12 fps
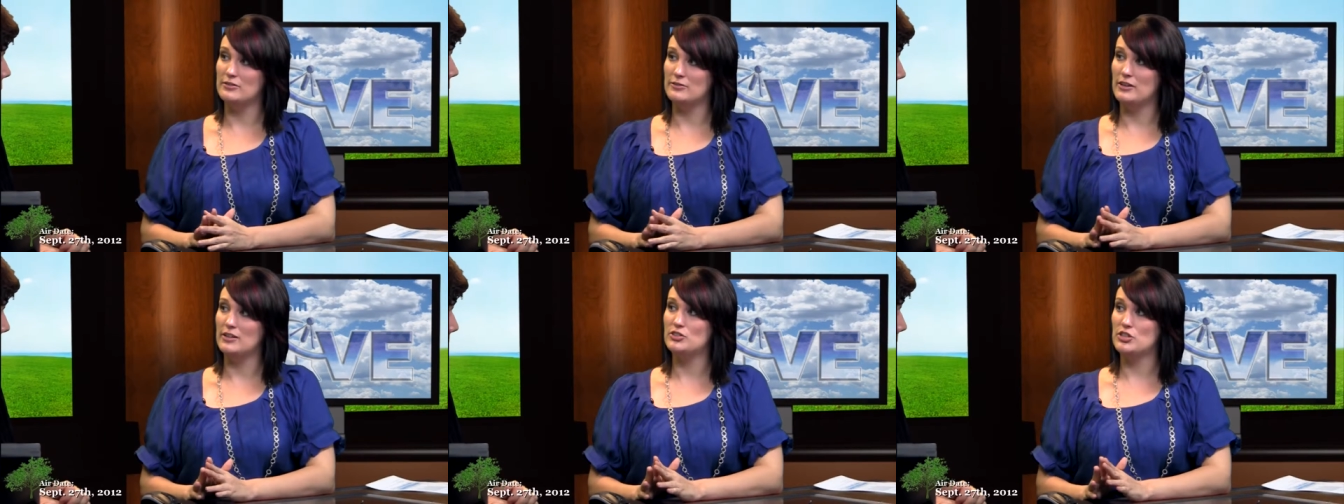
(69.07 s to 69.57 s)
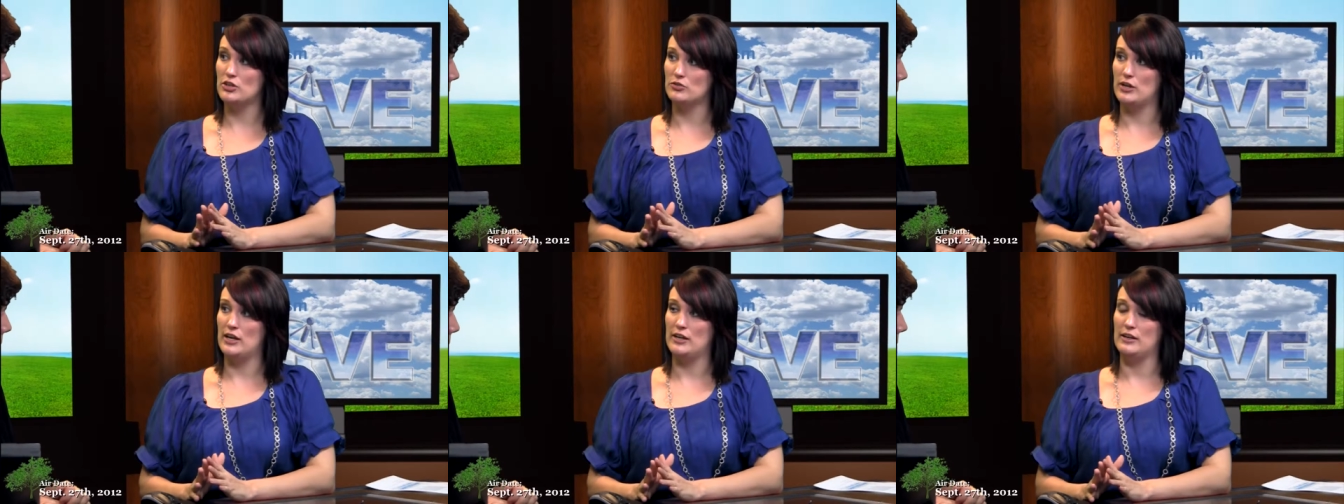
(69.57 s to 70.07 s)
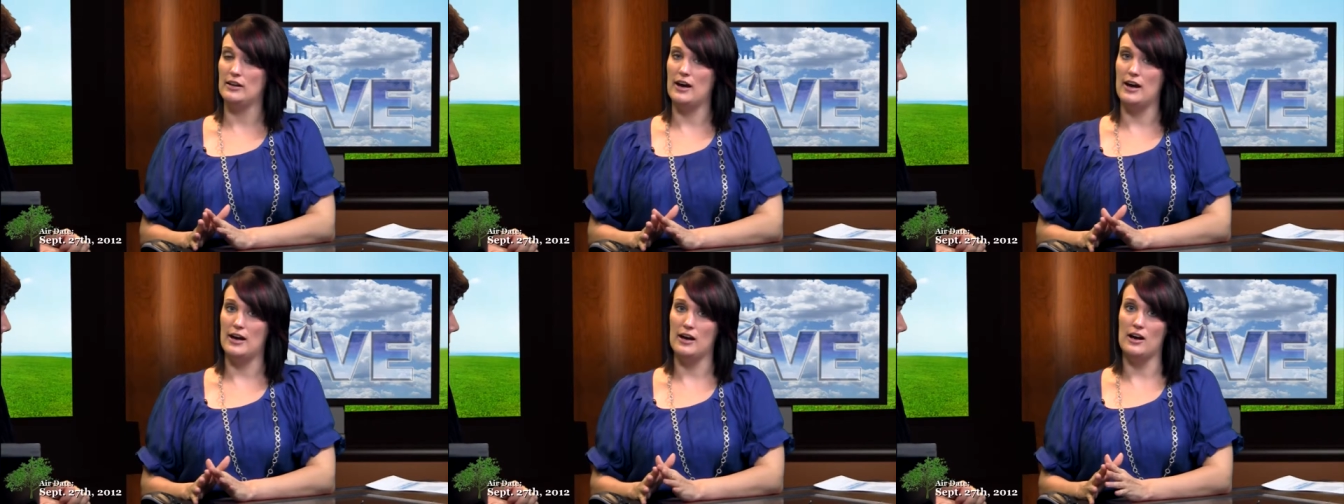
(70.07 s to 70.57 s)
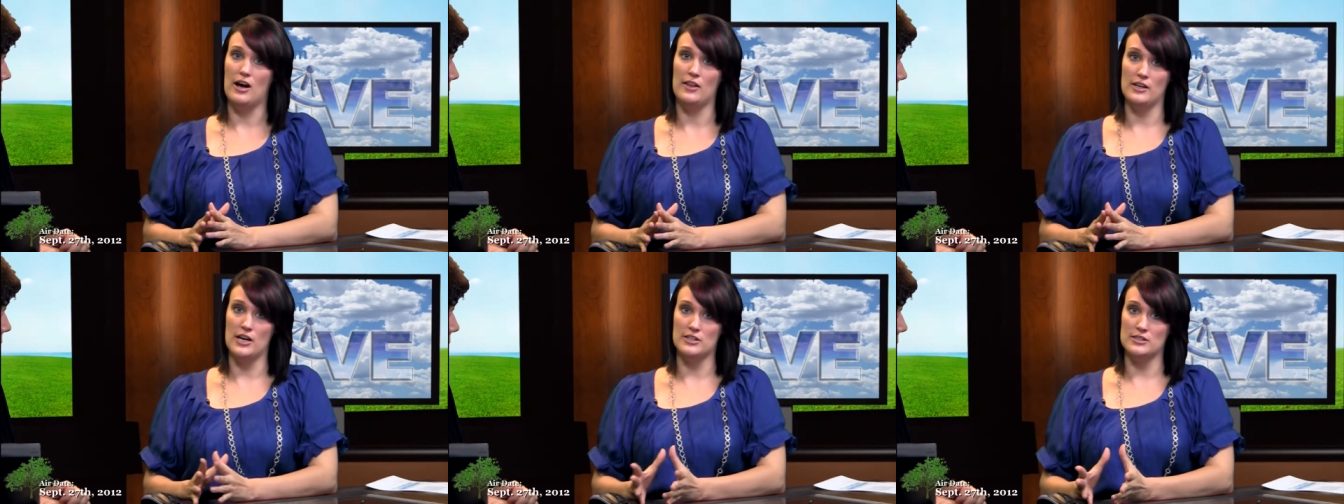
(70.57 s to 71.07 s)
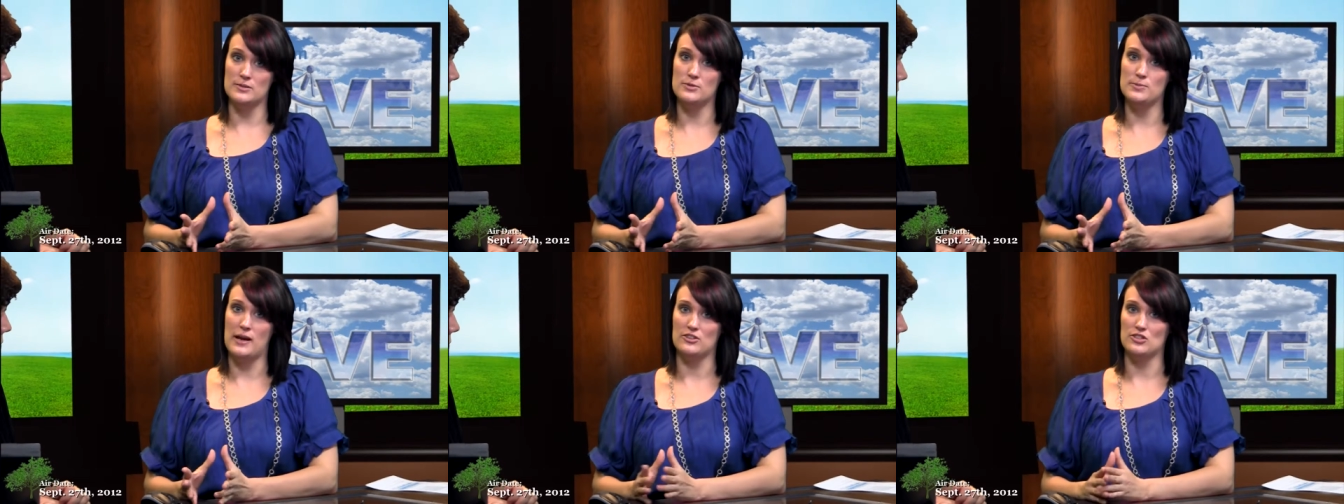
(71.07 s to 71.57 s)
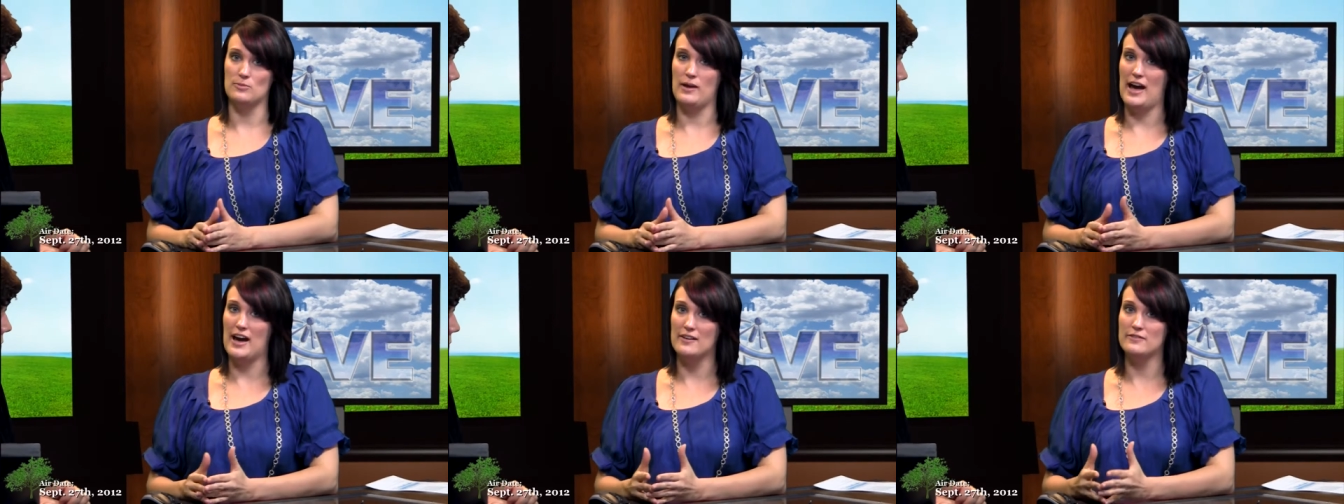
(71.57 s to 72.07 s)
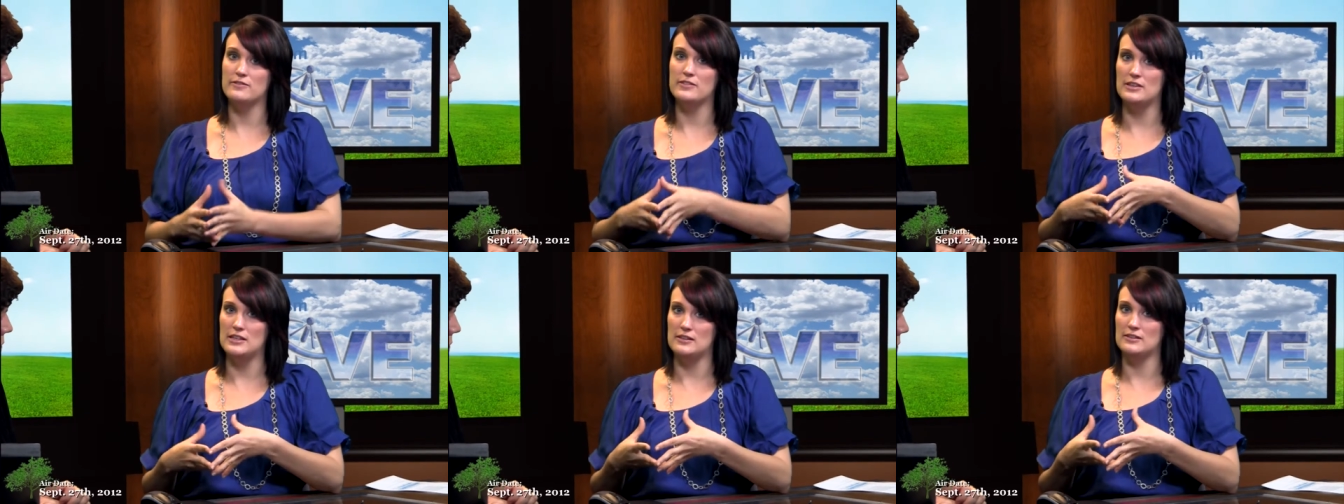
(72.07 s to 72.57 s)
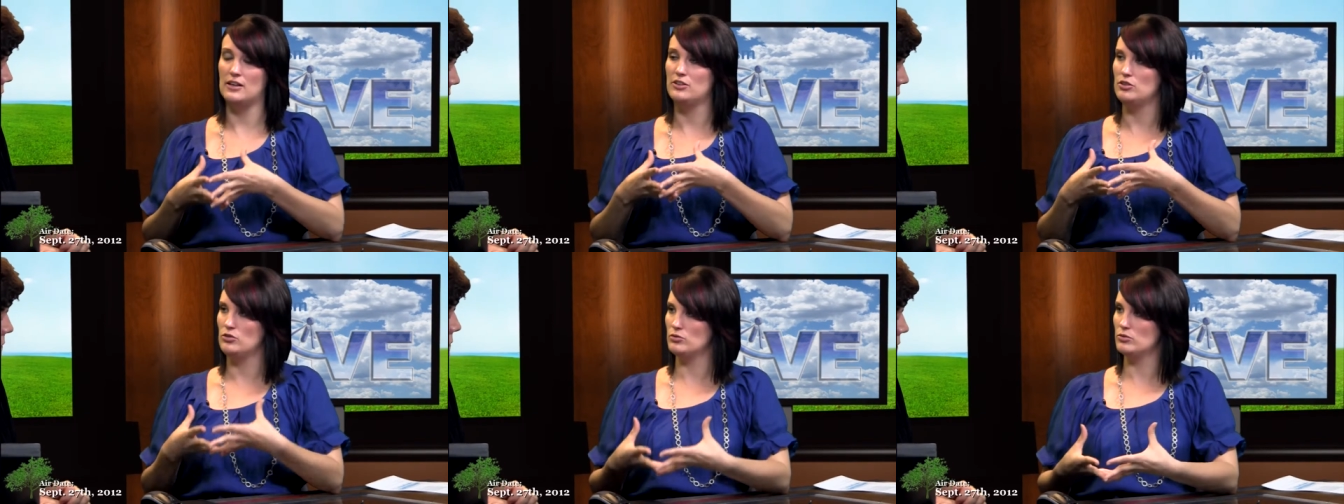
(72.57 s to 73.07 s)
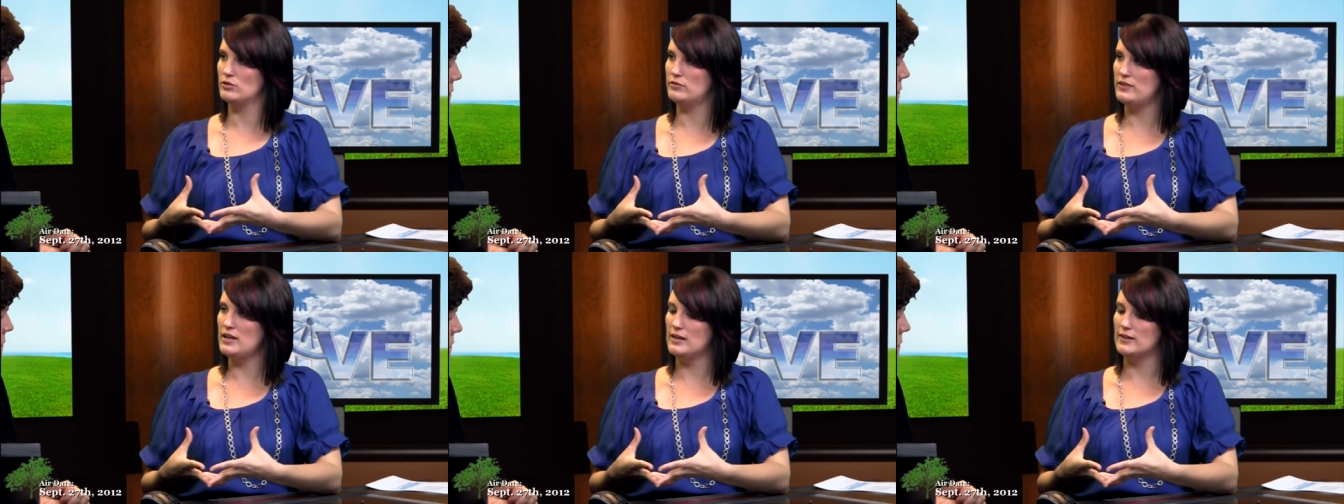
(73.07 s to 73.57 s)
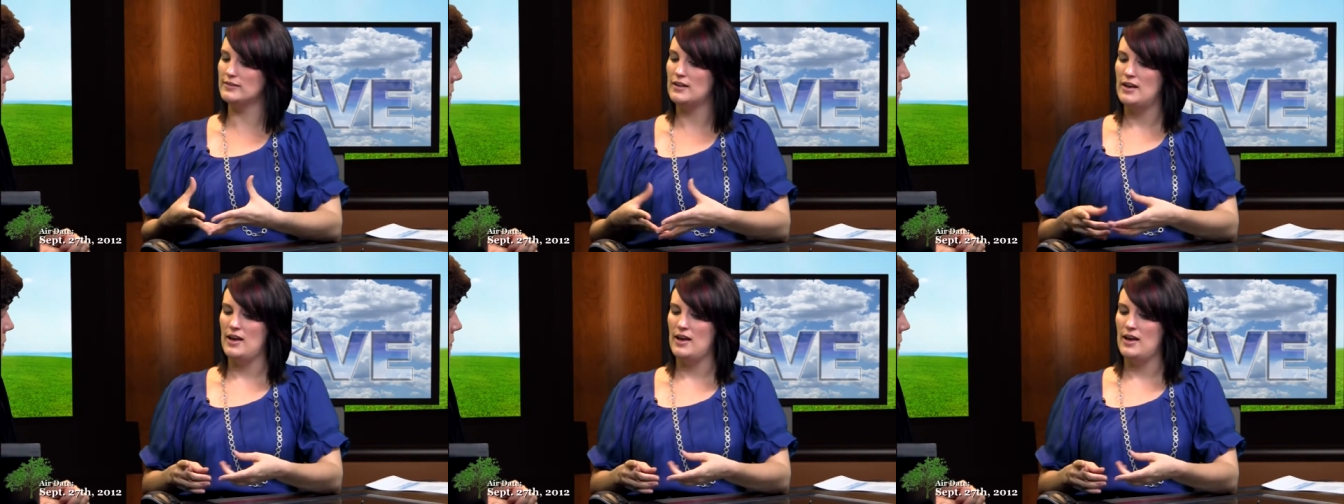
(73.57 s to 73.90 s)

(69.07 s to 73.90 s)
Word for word: of children uh, on the autism spectrum have these unusual fears.